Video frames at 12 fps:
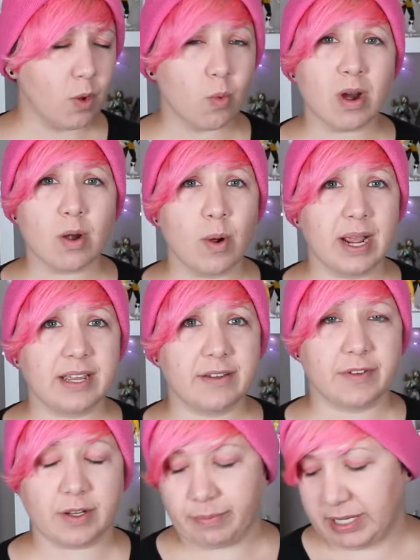where do I
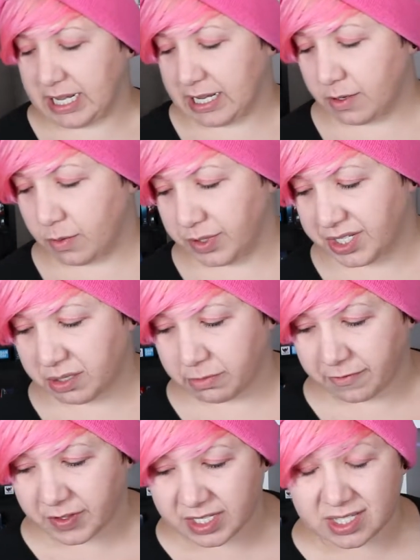even begin with some
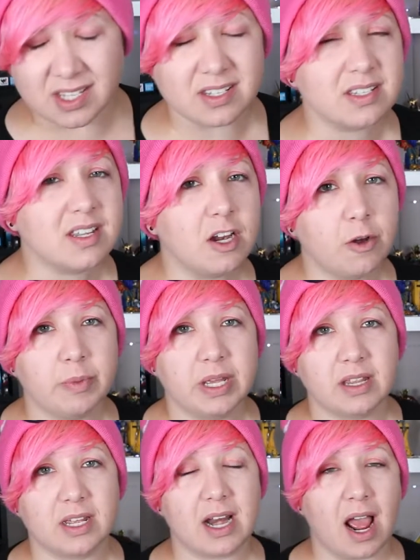of this? This is gonna be
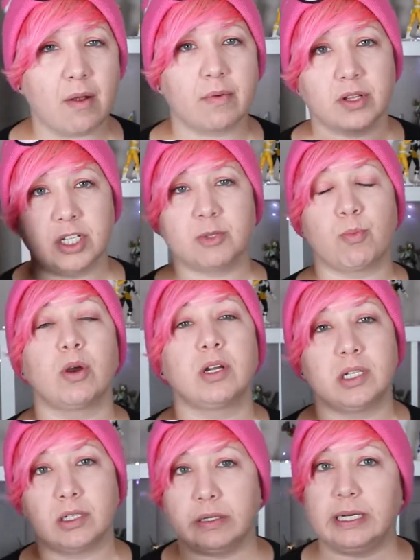the not really
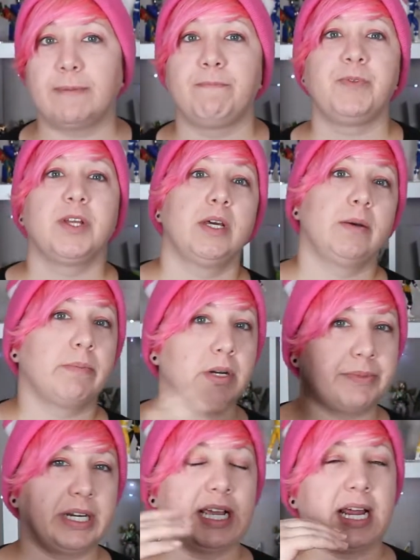spoilery, but
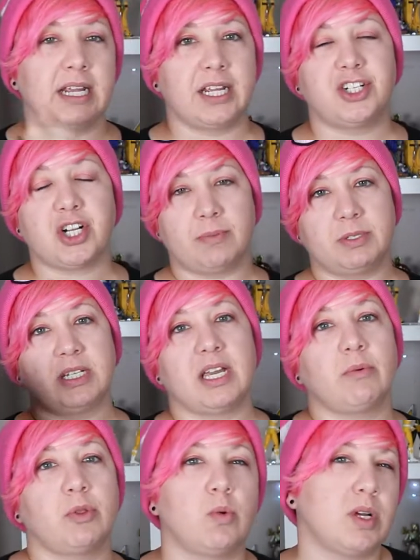I'm gonna kind of get you up to
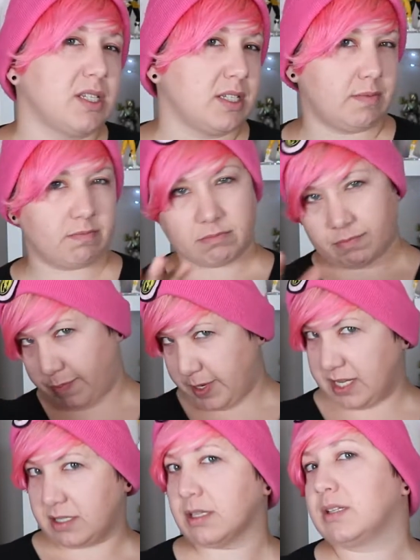date with what's
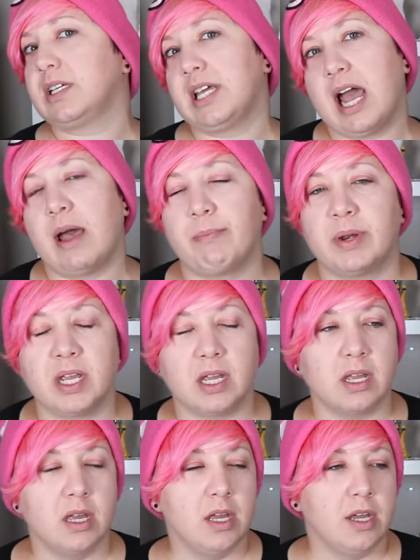basically
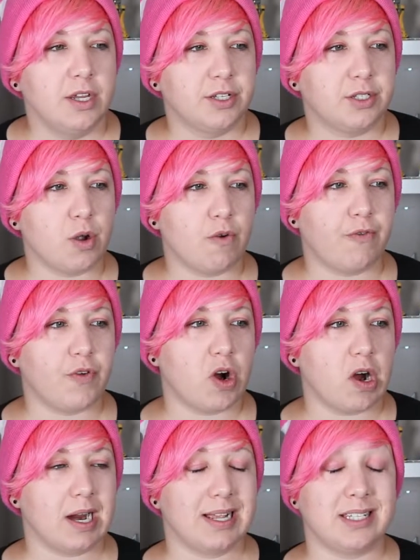happening so
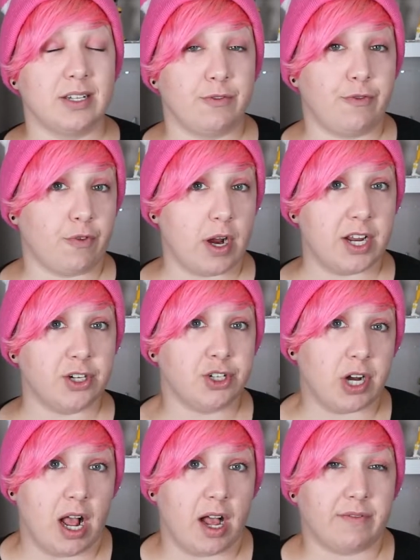far. It's in
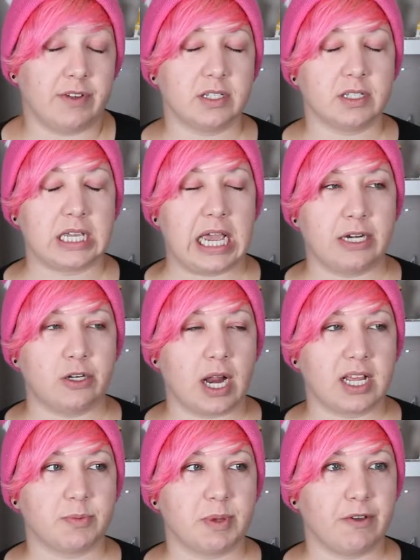French. Obviously, I do
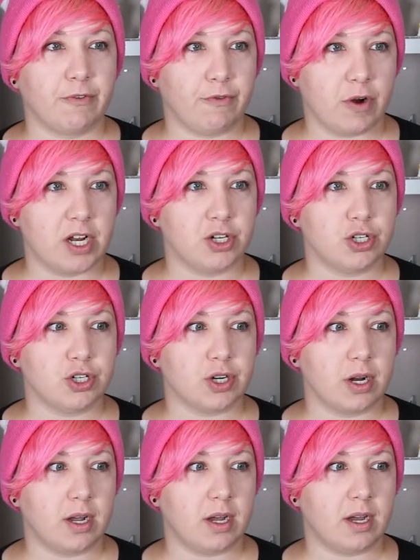not speak
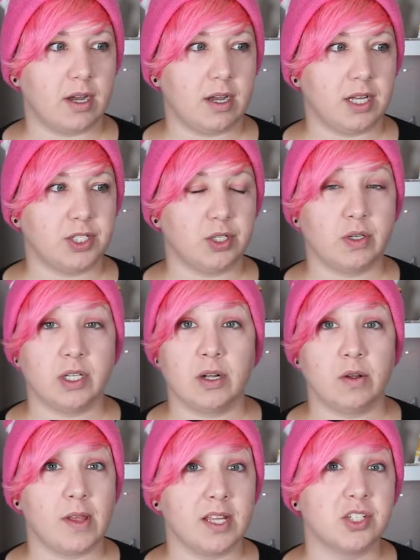French. So, you
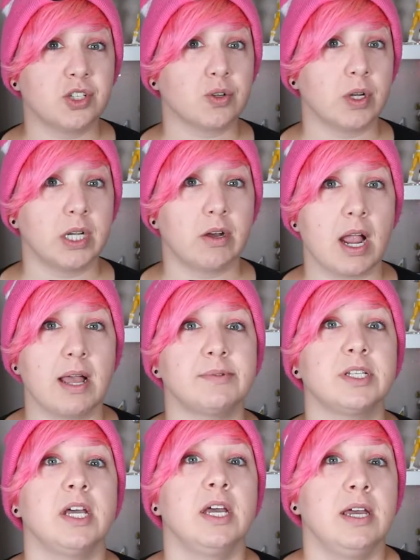know, lots of screen
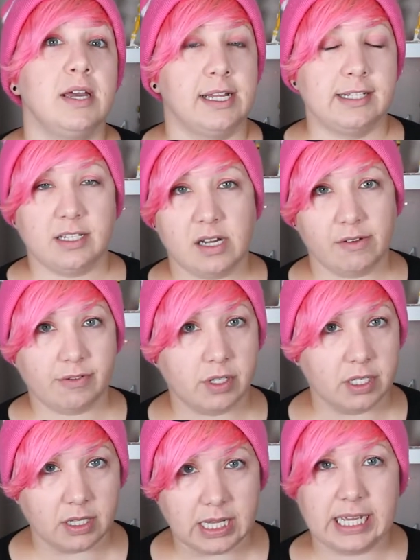grabs and stuff.
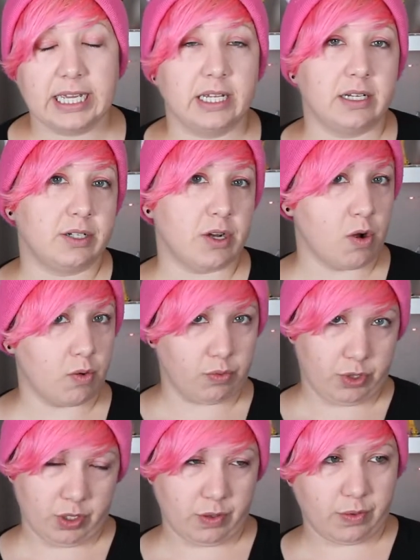Clearly
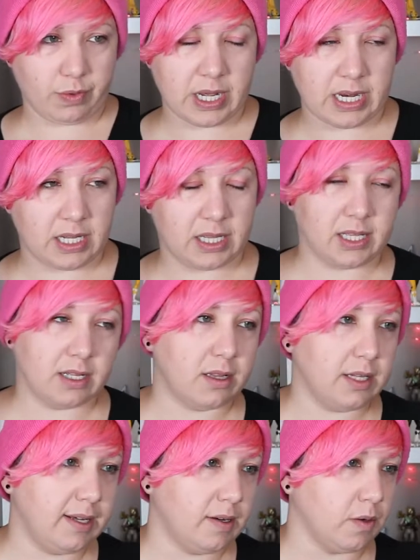don't do anything
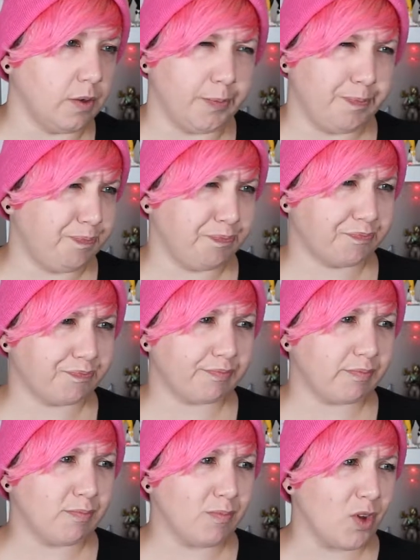illegal
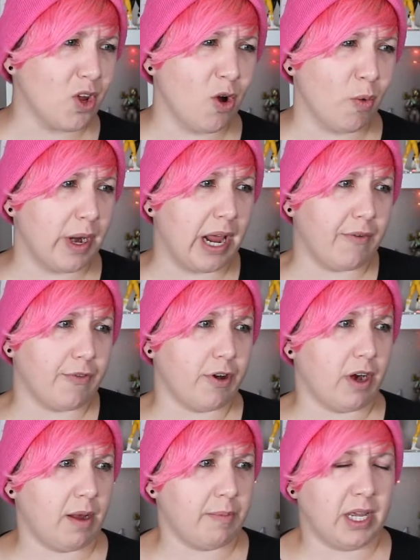or
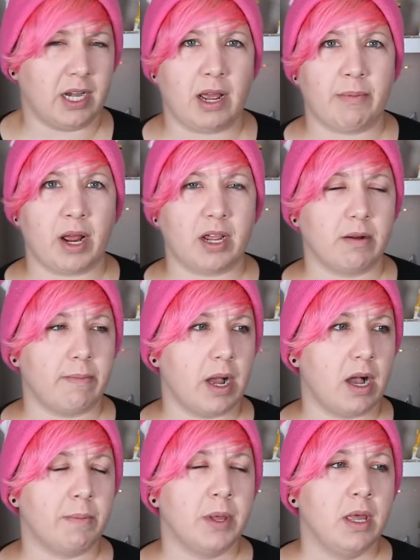whatever. I mean, I'm not your
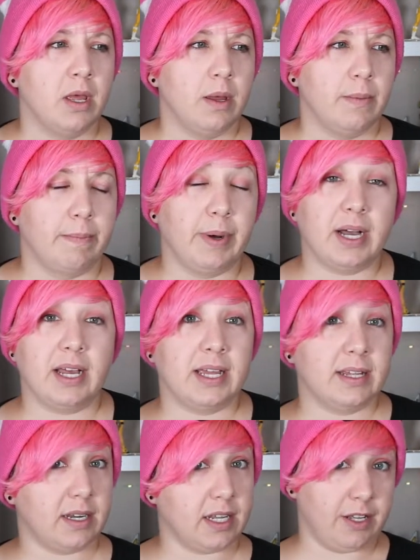mom,
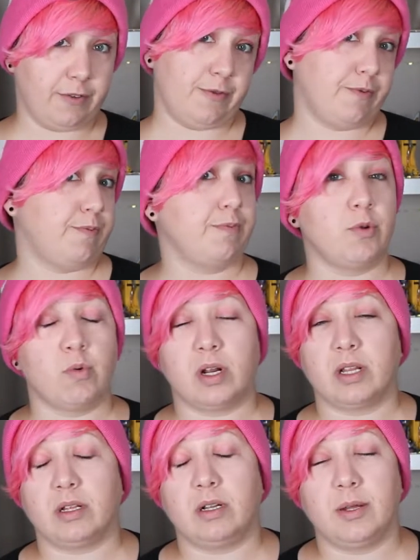but if you
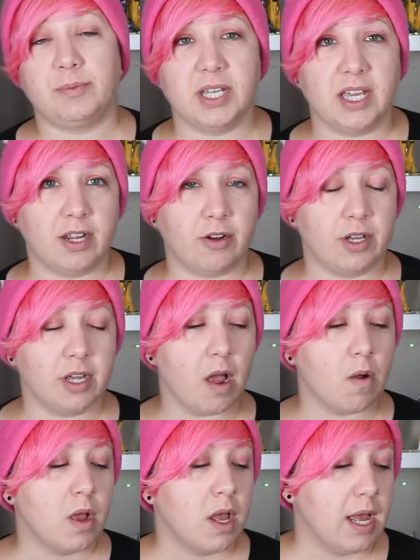want a little update, here you
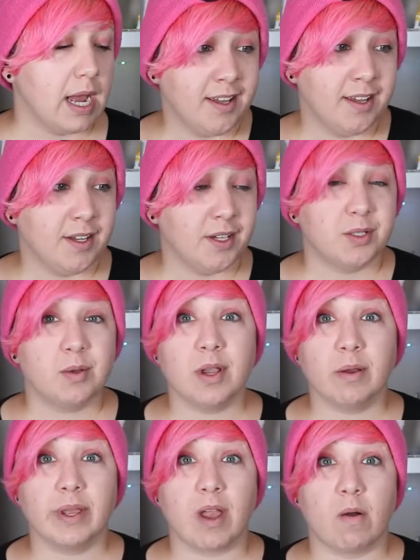go. So
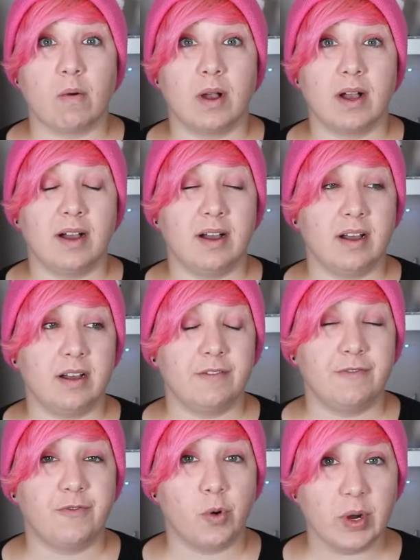here we go.
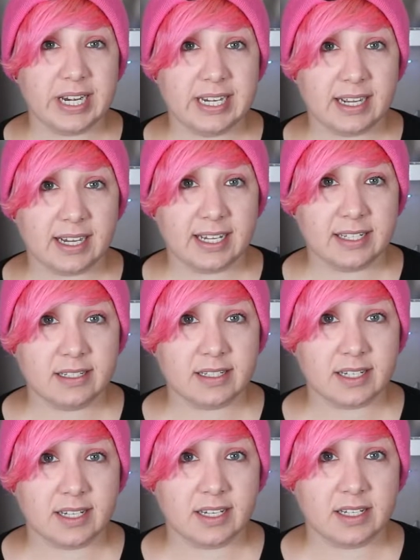Void
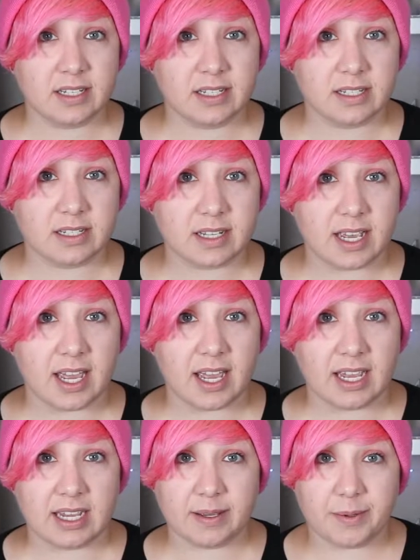Knight is
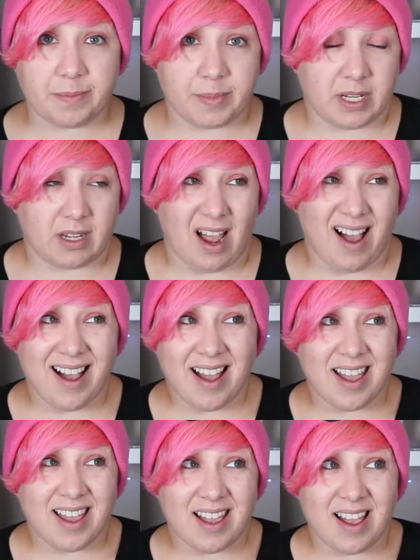a
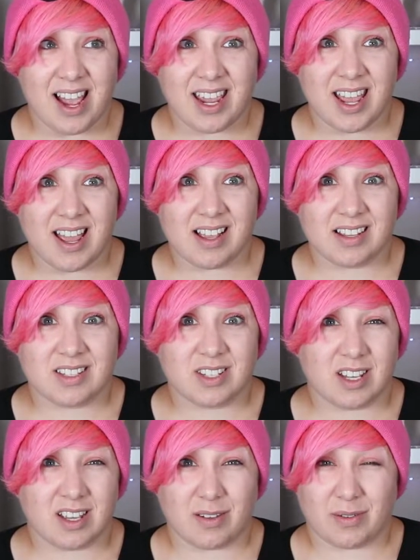guy, I guess,
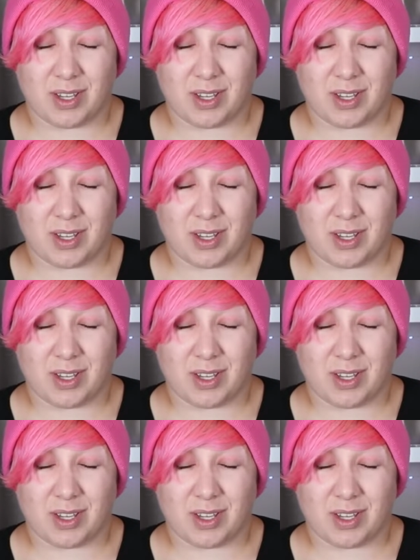a